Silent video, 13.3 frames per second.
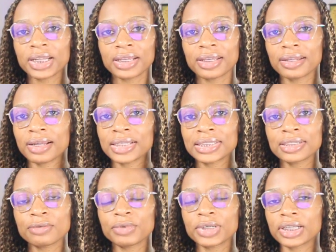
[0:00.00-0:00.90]
But again, I
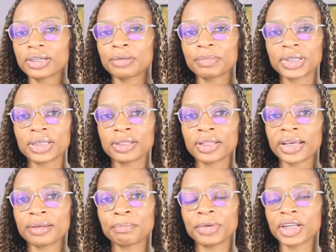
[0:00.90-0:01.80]
did want a company
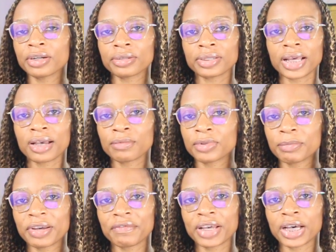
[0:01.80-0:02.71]
that better aligned
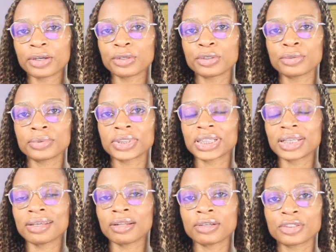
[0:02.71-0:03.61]
with my values,
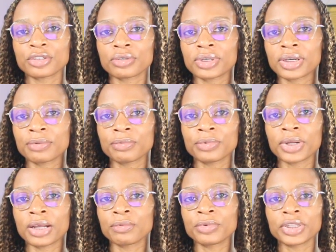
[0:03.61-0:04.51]
and also
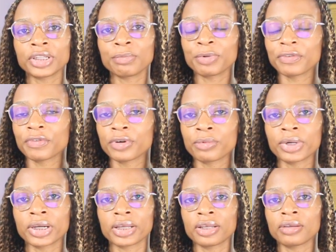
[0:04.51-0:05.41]
I really prefer
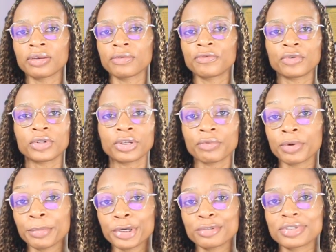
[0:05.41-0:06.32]
working fully
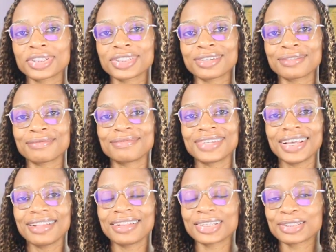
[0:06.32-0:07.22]
remote, so
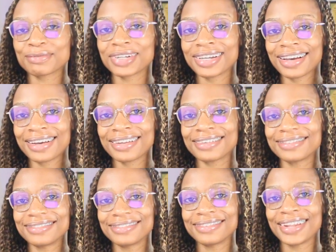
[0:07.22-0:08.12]
that's what I got
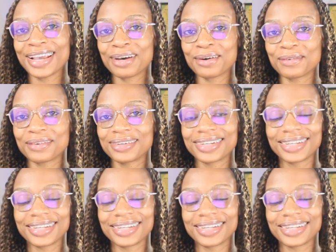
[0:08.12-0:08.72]
now.